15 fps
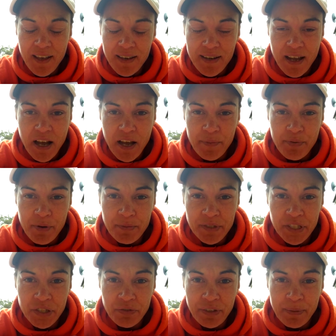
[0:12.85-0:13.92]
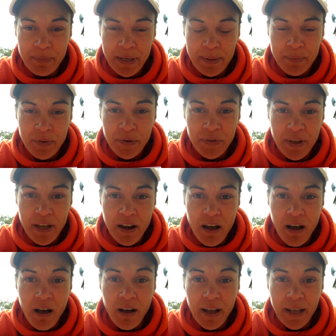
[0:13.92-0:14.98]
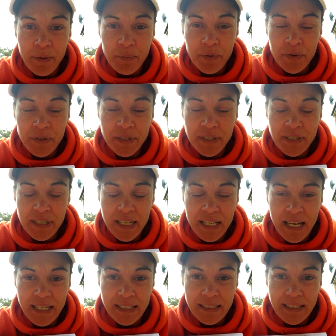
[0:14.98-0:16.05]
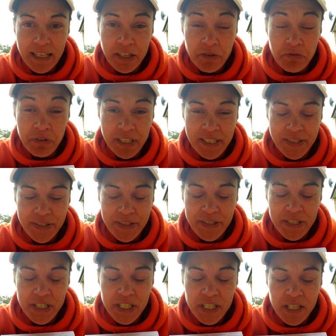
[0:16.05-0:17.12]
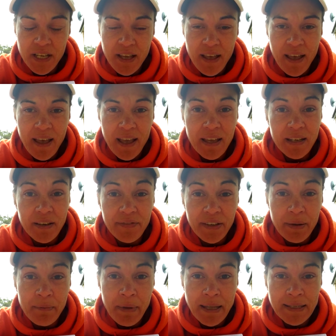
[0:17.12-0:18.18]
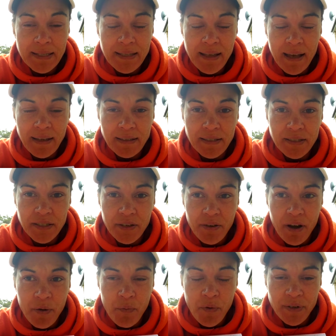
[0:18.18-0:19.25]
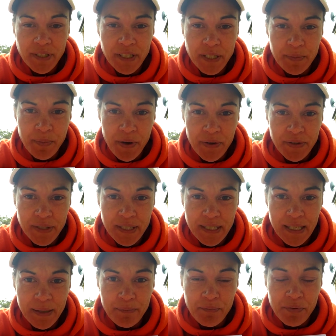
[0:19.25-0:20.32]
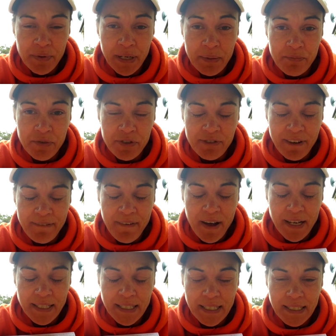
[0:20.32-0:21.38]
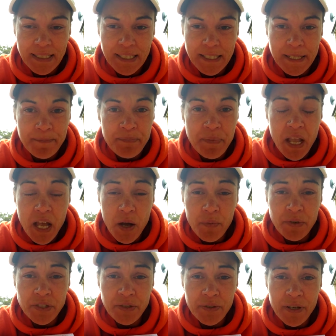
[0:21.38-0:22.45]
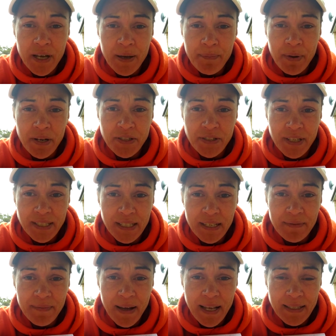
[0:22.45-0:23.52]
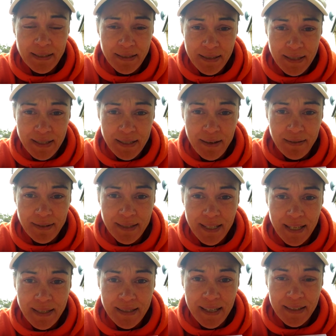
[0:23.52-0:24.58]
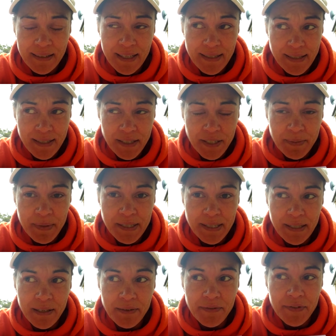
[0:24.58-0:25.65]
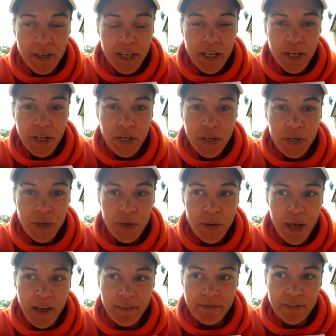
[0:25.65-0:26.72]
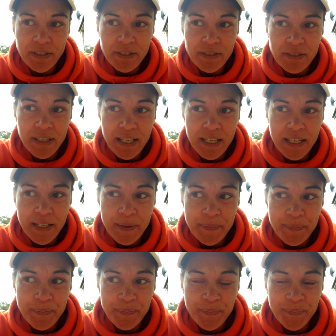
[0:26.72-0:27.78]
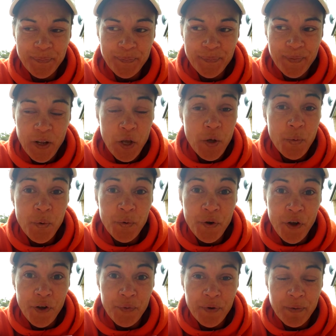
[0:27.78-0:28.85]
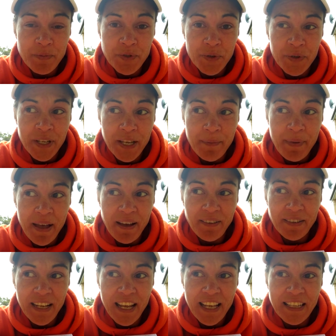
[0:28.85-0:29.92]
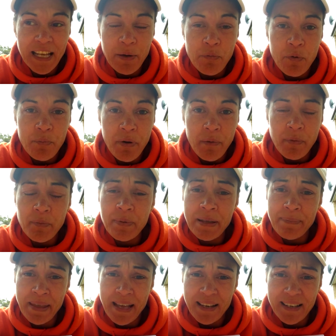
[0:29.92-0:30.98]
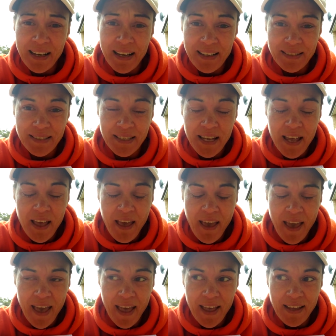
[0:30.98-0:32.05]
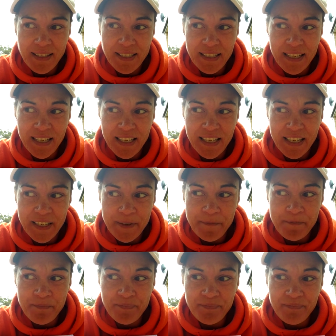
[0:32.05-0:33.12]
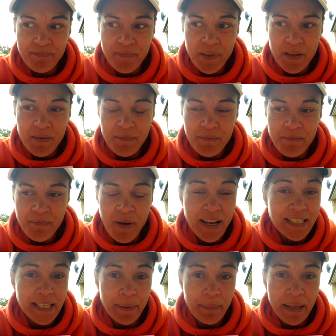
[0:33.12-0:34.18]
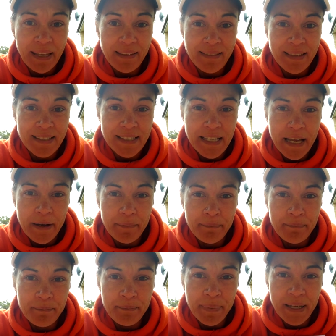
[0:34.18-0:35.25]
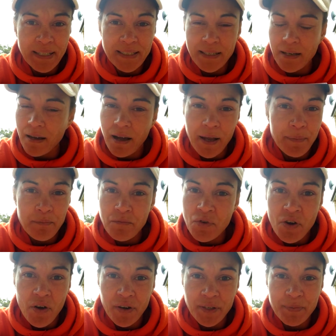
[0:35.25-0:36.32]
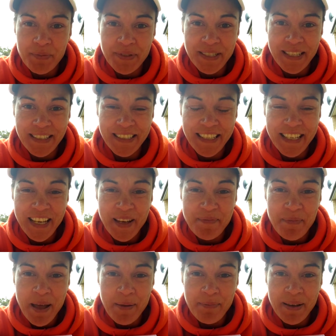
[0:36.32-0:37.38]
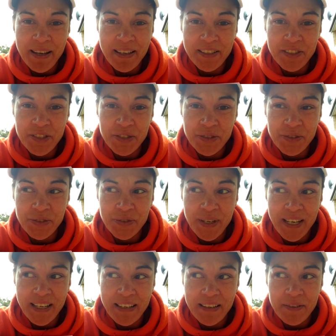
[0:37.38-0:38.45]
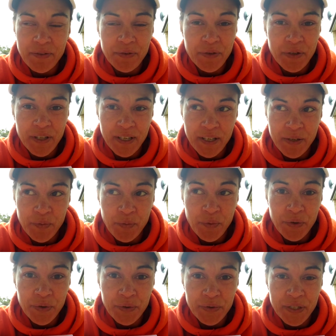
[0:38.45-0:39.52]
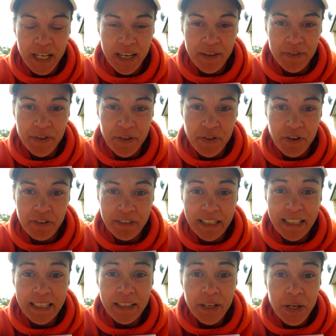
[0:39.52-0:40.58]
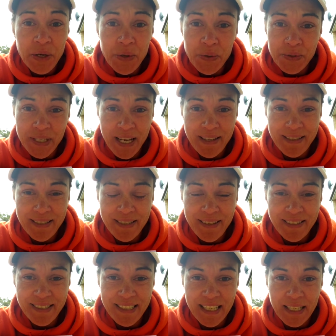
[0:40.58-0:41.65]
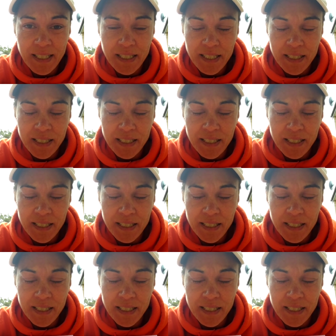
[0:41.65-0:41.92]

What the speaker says: Now, I promised 3 people that I would undertake research and I've commenced that. So I wanted to post some preliminary findings. I want to apologize in advance to the science geeks out there, such as myself, who have who will know what I'm talking about, and they will probably be aghast at my dumbing things down. But I'm not presenting a paper to the World Health Authority or to other science geeks.